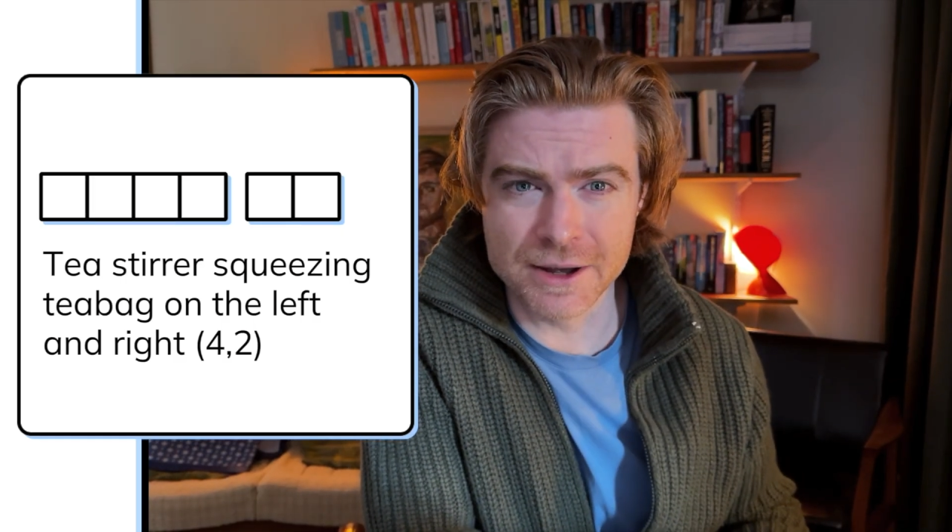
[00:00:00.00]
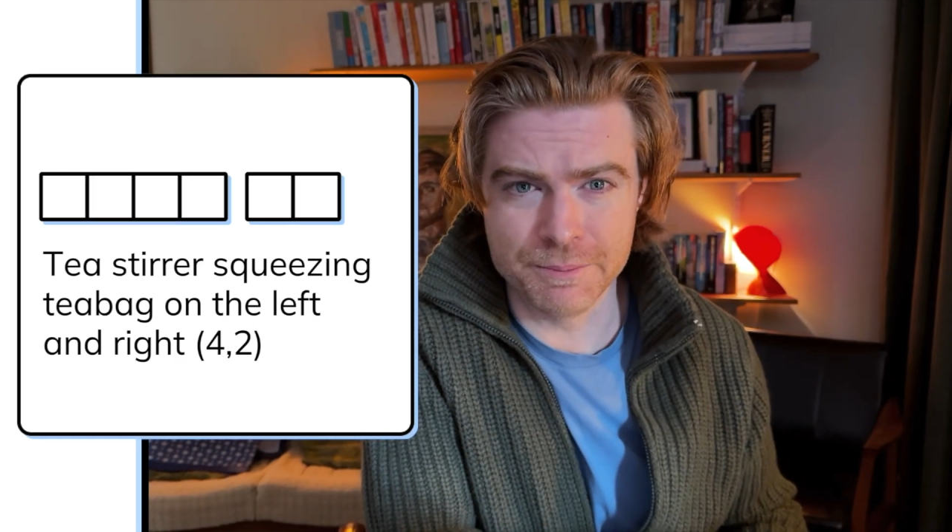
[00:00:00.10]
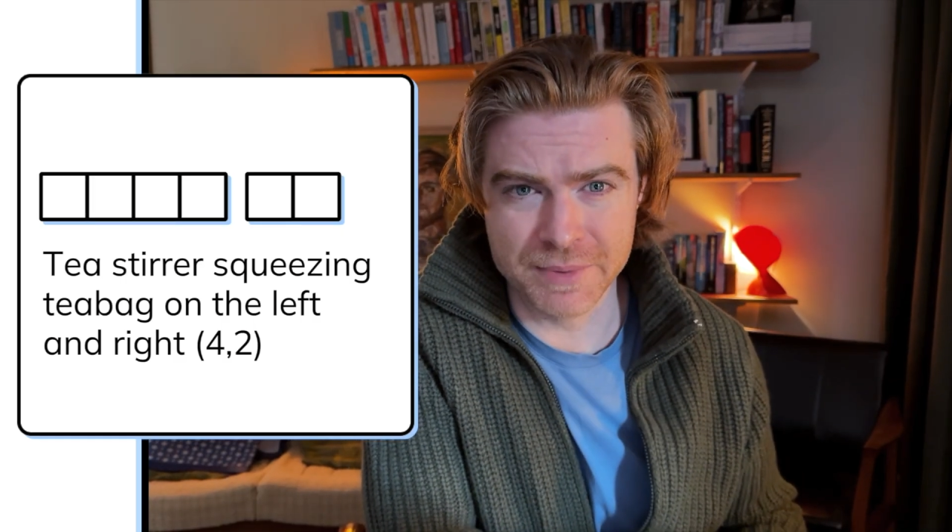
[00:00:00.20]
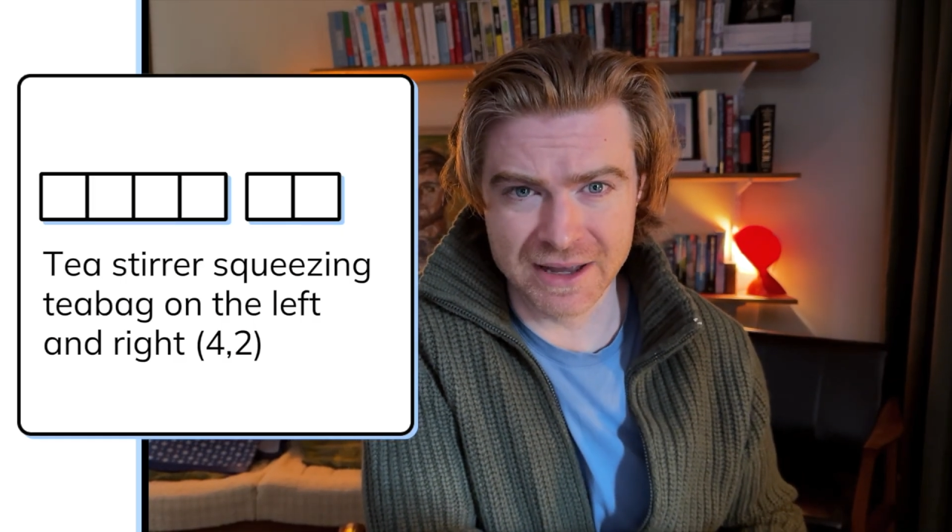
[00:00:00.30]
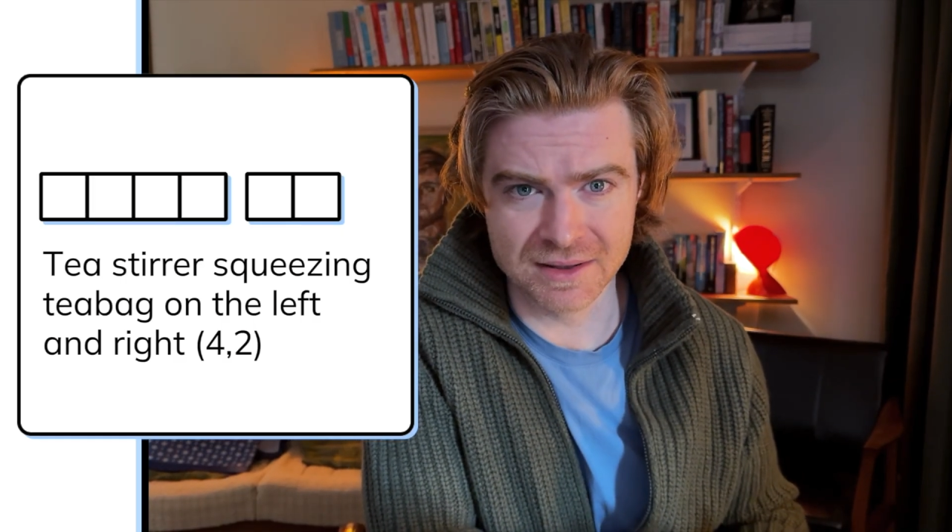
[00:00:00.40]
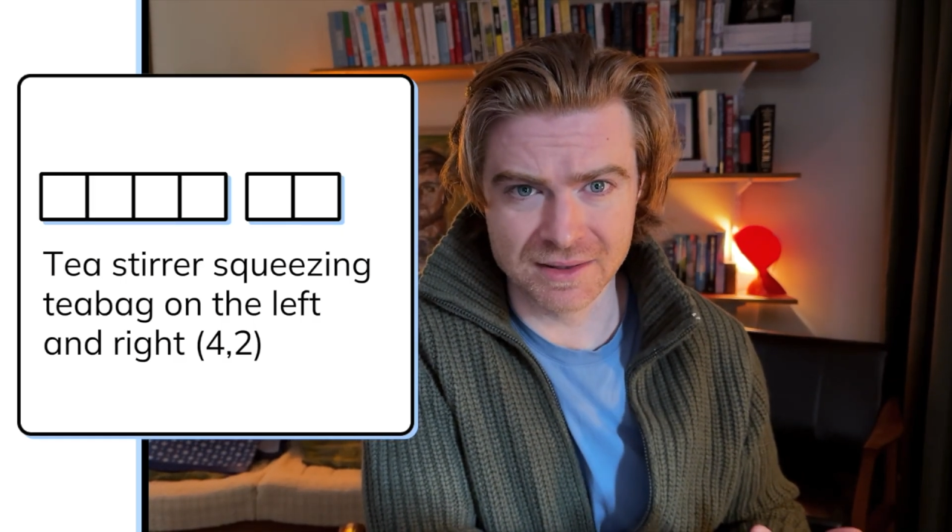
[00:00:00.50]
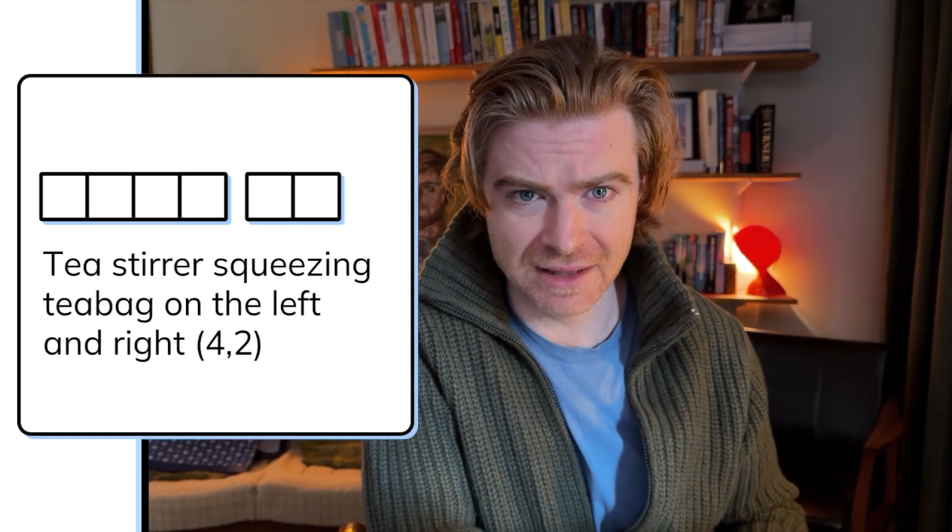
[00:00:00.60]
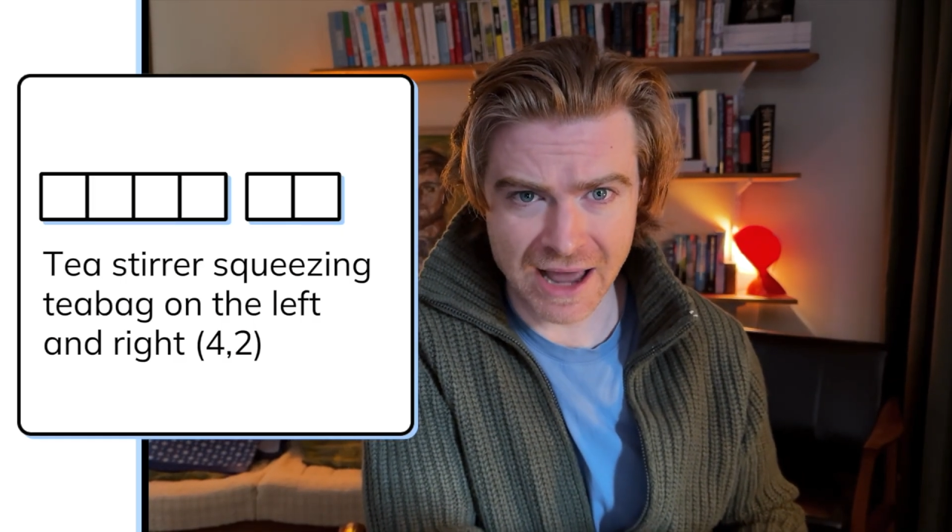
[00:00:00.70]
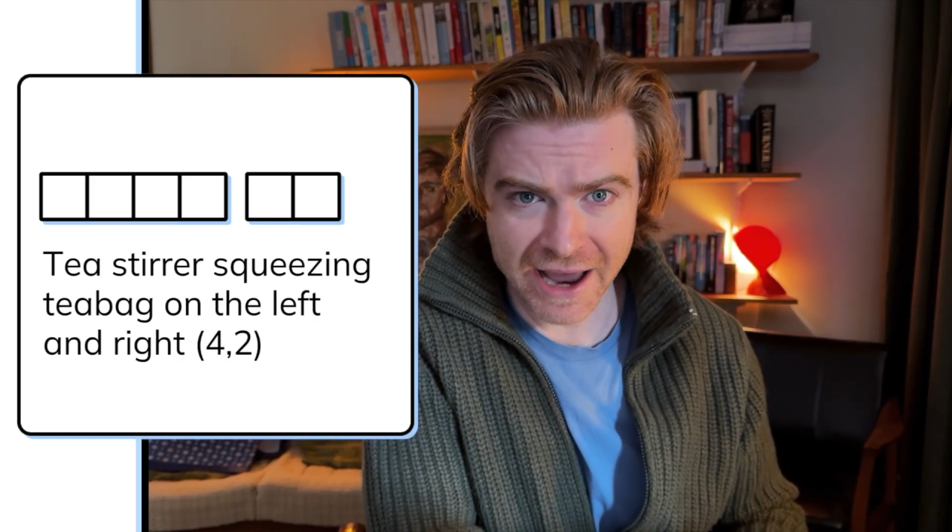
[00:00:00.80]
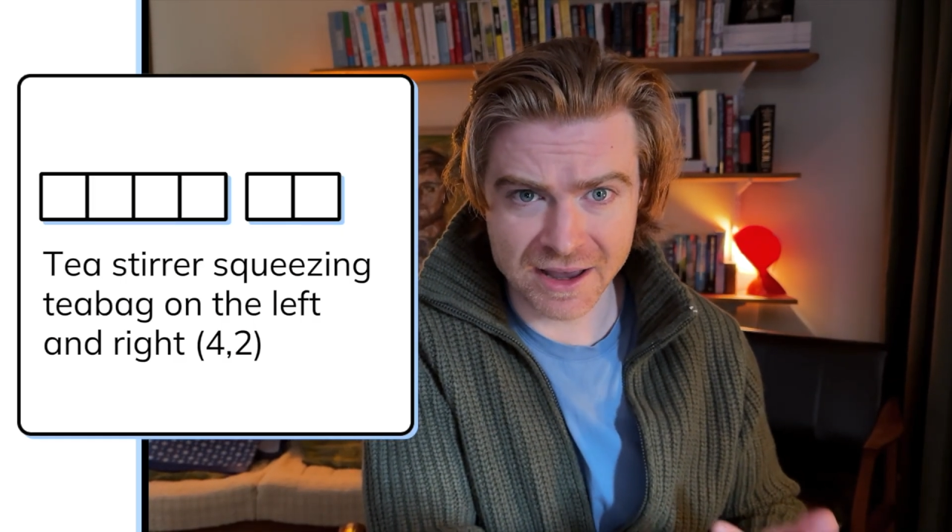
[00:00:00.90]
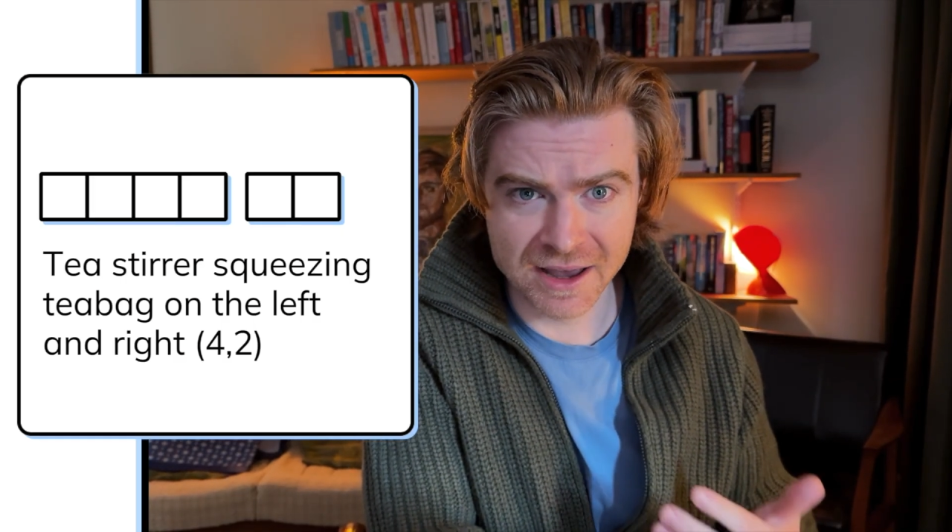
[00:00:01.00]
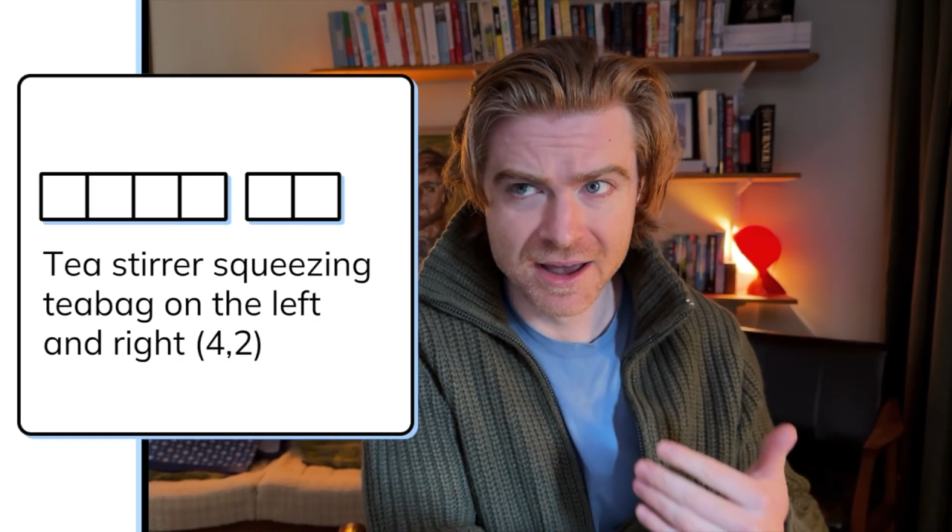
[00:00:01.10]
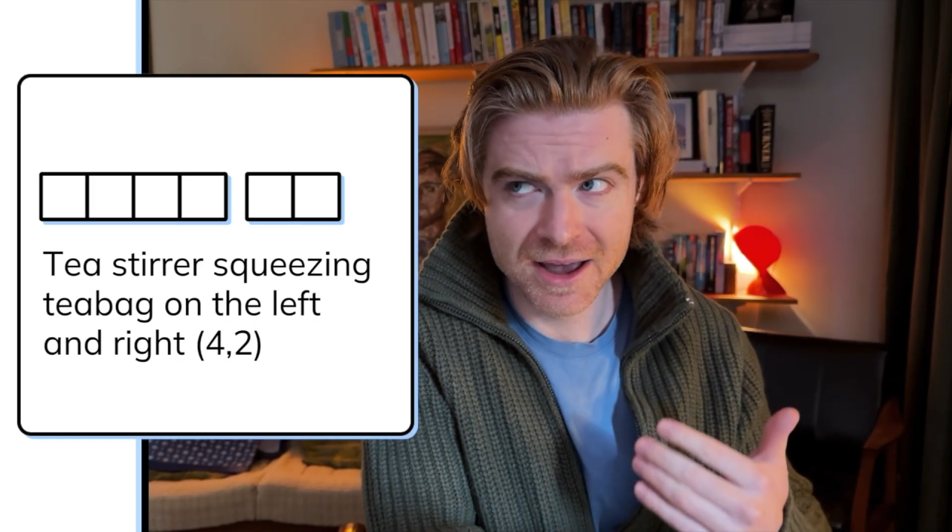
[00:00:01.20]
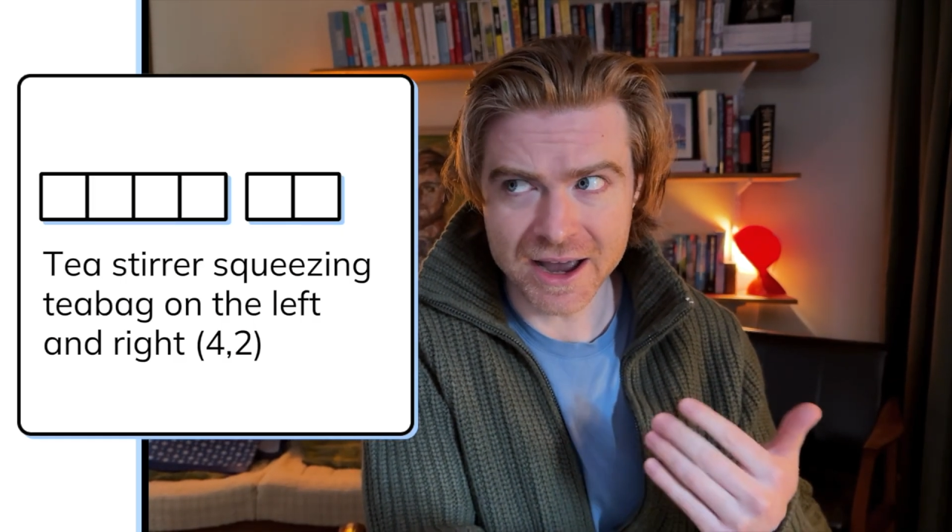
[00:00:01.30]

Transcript: a bit like